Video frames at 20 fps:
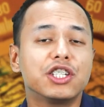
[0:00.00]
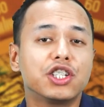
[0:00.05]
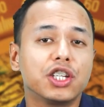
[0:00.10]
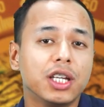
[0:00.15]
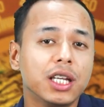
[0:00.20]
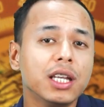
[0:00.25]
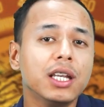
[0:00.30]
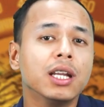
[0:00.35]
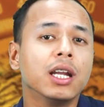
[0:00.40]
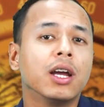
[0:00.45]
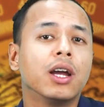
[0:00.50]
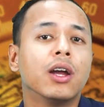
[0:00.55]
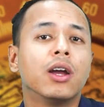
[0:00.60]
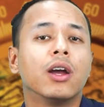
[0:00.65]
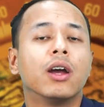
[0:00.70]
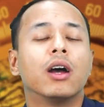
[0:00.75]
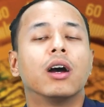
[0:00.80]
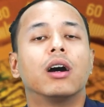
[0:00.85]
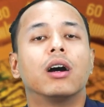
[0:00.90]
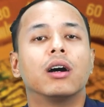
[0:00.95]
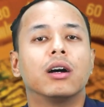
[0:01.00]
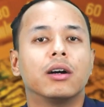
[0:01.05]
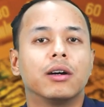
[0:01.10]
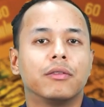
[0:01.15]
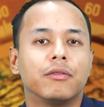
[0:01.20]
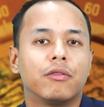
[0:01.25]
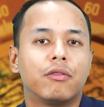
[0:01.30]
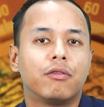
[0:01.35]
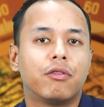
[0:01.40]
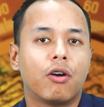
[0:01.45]
in
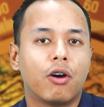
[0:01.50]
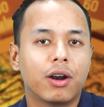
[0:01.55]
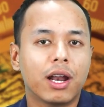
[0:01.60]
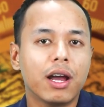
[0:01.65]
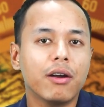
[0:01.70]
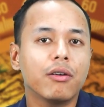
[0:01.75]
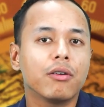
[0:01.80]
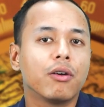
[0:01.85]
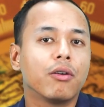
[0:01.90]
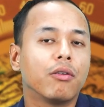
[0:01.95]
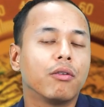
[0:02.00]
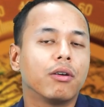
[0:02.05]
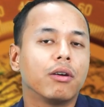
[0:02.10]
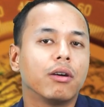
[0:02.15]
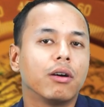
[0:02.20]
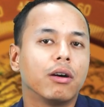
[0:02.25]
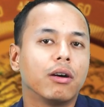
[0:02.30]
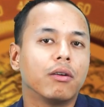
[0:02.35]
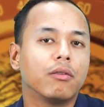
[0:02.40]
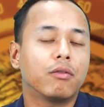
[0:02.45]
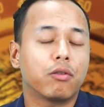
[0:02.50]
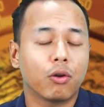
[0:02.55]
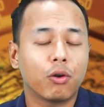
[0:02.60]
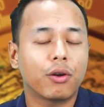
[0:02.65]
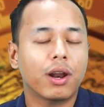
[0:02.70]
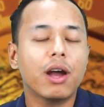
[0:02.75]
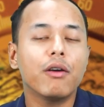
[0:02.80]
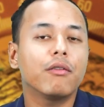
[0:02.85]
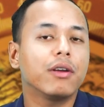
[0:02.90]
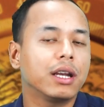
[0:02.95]
fauna,
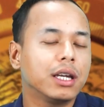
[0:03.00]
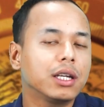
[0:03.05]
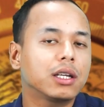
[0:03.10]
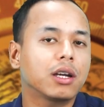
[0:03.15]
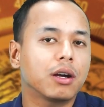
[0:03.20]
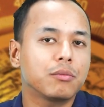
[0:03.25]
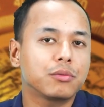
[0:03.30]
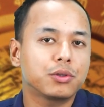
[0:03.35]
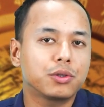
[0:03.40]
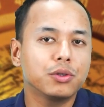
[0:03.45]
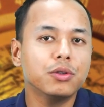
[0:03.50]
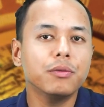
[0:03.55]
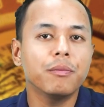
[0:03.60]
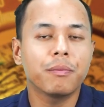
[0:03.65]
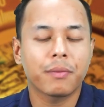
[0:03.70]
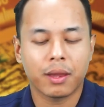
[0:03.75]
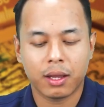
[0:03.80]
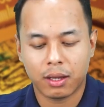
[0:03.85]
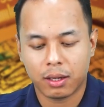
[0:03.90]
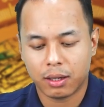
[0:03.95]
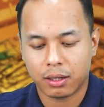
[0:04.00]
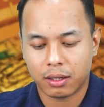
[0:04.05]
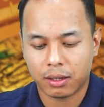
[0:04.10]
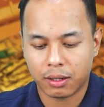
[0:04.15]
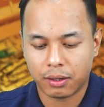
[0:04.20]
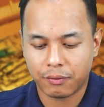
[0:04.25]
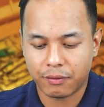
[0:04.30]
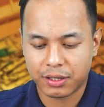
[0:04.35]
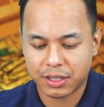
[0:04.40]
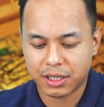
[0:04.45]
flora when it comes to
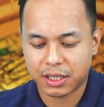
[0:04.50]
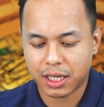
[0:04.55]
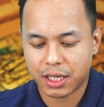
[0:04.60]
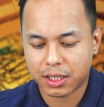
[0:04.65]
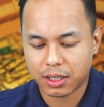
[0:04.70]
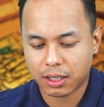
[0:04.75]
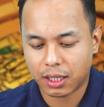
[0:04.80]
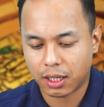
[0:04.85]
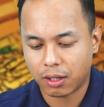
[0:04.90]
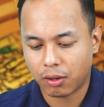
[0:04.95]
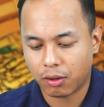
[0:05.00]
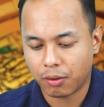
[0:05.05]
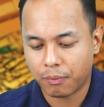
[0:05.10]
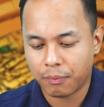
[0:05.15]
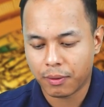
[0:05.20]
vegetation and all.